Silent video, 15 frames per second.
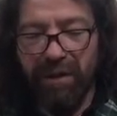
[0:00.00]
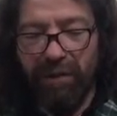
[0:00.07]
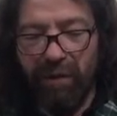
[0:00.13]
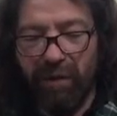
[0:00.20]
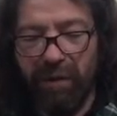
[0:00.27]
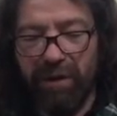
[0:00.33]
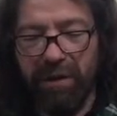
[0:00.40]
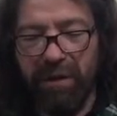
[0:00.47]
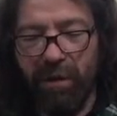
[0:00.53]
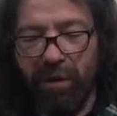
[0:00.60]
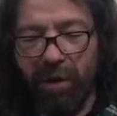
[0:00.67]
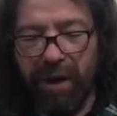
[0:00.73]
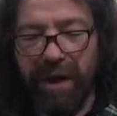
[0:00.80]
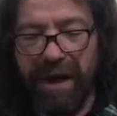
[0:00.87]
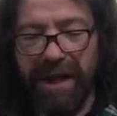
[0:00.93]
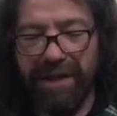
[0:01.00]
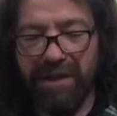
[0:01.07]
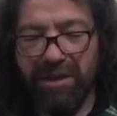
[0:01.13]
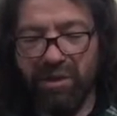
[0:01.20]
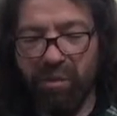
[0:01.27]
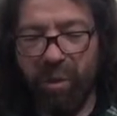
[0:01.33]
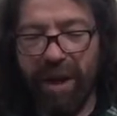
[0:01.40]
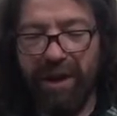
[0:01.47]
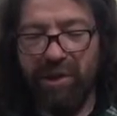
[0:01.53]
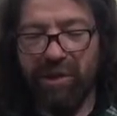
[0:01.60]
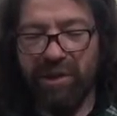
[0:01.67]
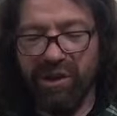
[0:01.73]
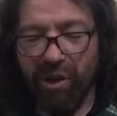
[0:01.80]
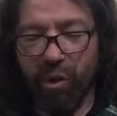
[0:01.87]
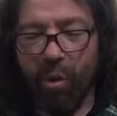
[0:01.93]
For the Lord has dealt
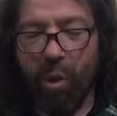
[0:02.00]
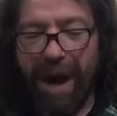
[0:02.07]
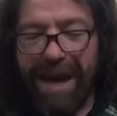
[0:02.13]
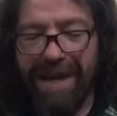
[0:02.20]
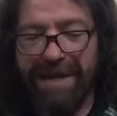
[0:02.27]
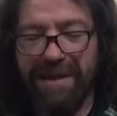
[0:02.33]
quite